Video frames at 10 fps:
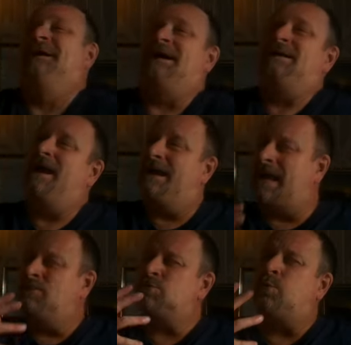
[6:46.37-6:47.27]
And
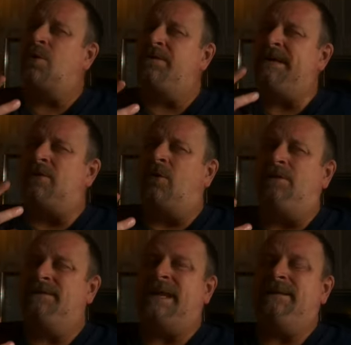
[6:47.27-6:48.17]
I was worried
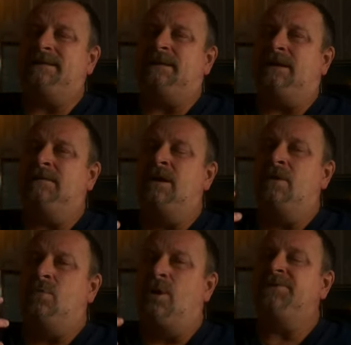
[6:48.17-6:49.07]
all night and
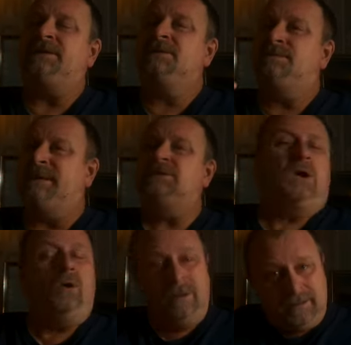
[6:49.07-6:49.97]
wanting to be
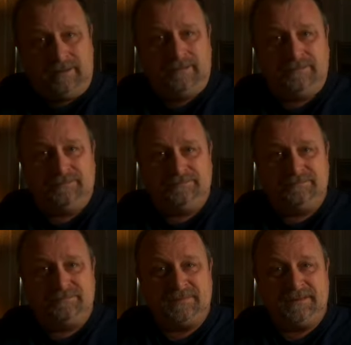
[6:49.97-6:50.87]
taller.
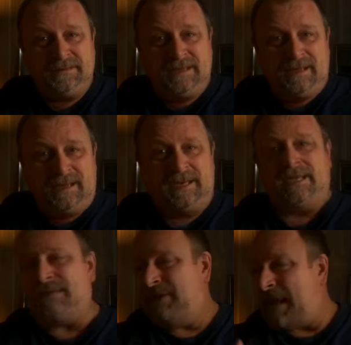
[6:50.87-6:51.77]
And I
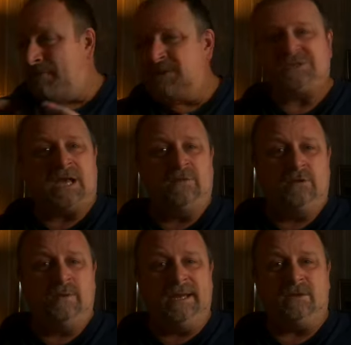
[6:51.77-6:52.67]
kept myself
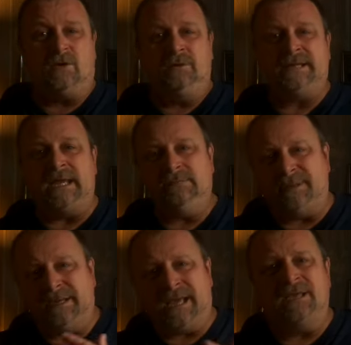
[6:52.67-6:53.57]
awake all night
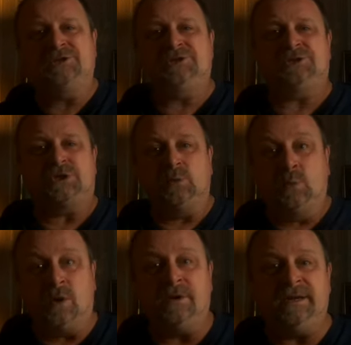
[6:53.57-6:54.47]
being anxious and
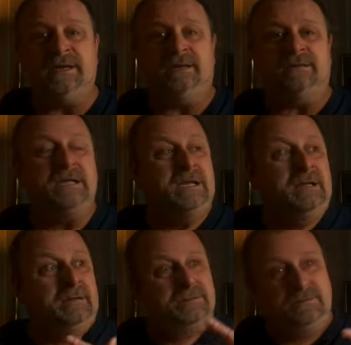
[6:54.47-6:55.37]
worried and
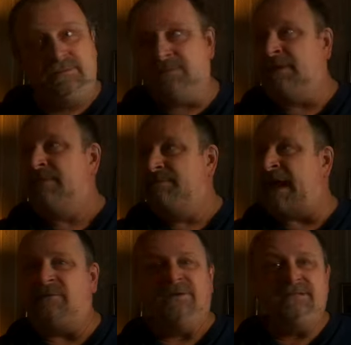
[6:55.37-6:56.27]

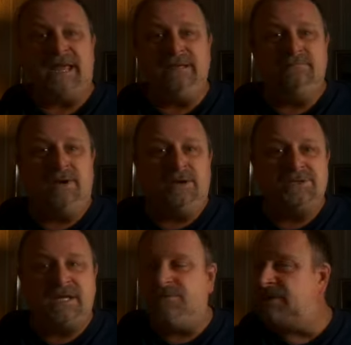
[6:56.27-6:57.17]
having
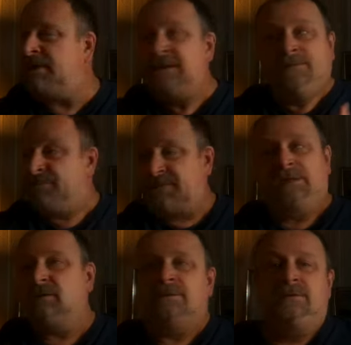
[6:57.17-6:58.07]
nightmares even.
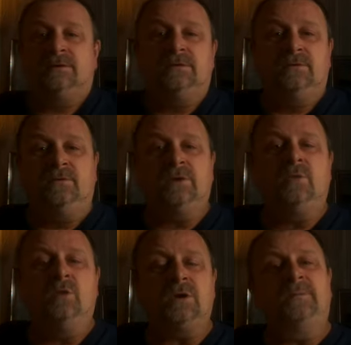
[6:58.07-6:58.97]
When I
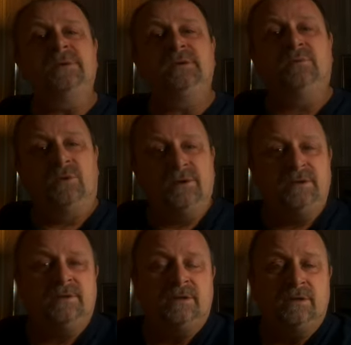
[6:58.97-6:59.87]
woke up in the
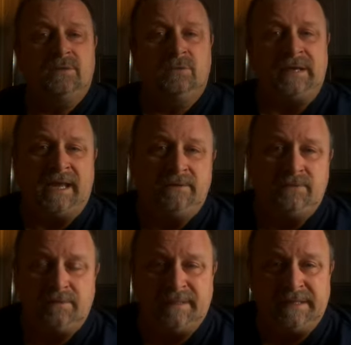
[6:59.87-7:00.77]
morning, what height
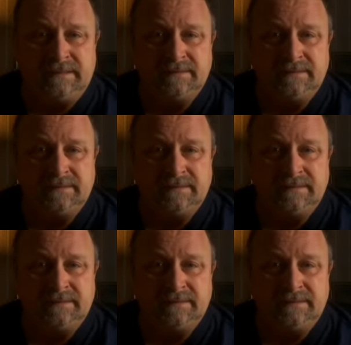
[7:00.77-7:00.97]
would it be?